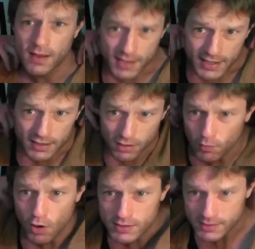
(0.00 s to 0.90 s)
That
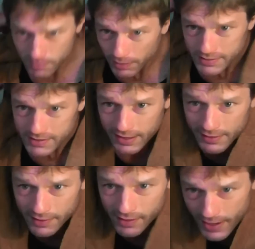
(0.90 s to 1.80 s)
was
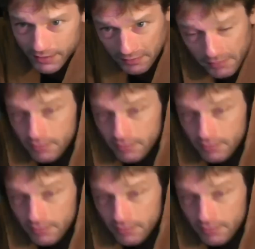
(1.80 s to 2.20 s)
basically it.